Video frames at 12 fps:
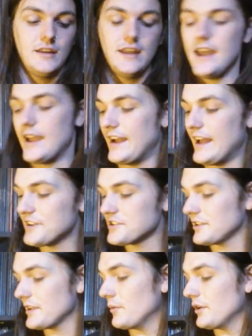yeah, and
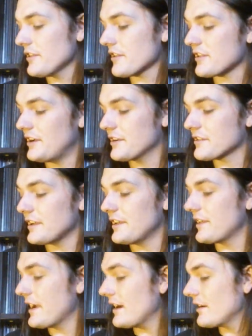actually, one of the songs
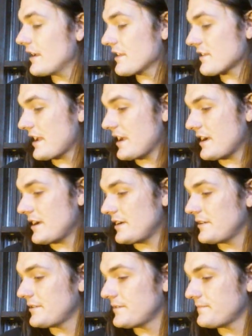on there is a
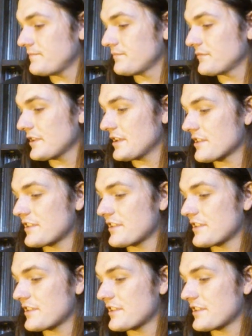uh,